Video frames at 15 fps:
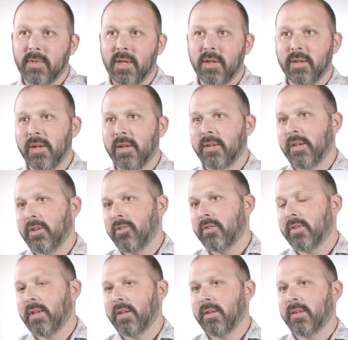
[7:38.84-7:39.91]
And again, you
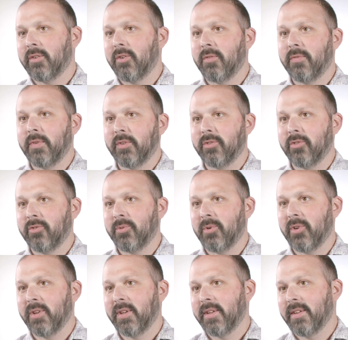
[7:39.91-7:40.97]
just think, hopefully, touch
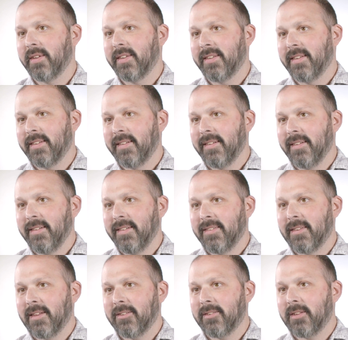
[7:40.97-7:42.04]
wood,
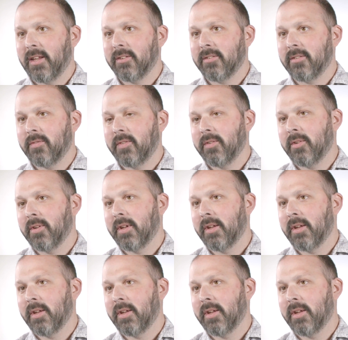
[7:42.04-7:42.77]
that's the last of it.